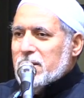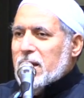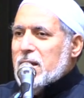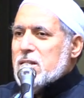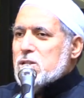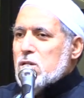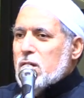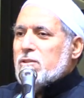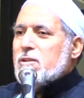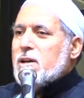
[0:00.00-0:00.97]
that is
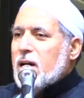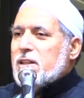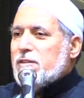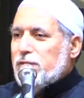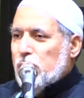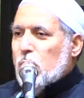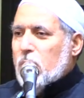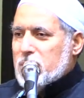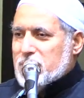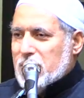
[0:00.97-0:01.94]
not cut
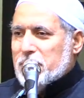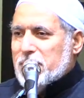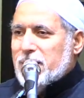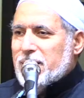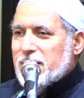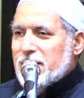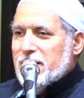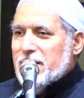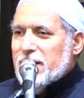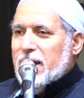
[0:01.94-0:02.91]
for
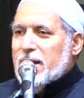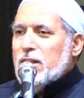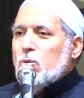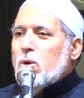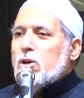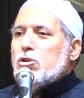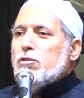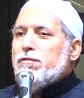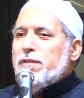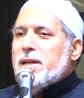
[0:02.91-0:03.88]
something and you want
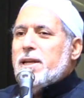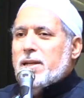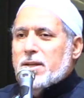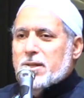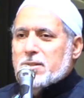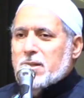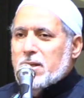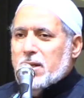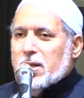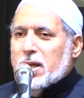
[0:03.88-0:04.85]
to fit it in it.
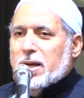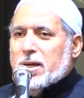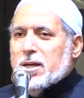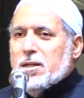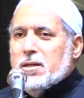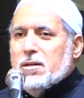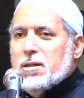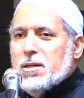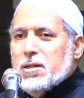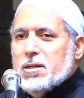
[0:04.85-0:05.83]
Like
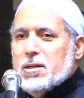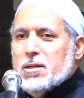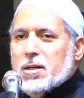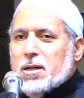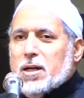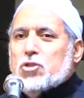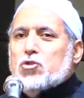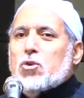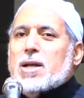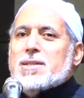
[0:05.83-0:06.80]
a
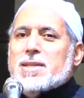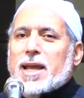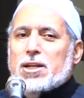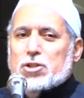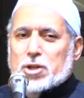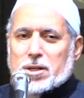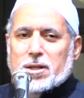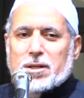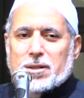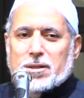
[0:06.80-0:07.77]
truck's
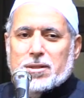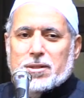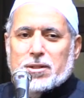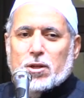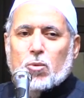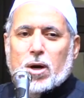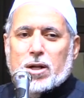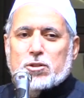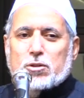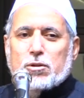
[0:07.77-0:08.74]
engine, you
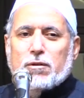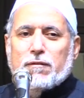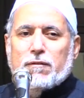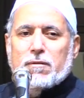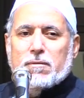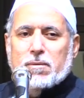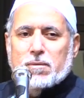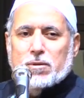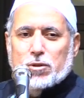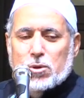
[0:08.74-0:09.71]
want
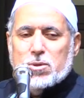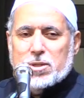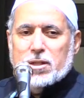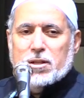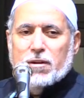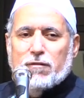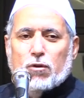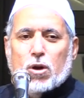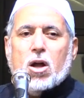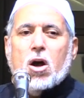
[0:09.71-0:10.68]
to use it
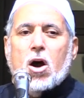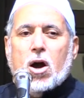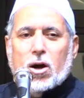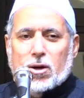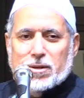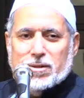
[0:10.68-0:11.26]
for a car.